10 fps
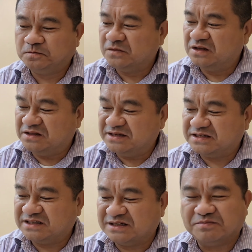this is
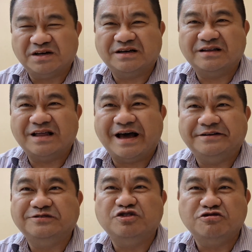something that you
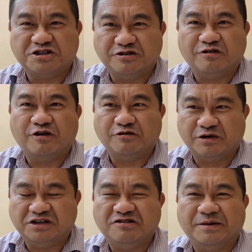should order when you
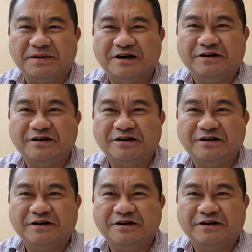come here.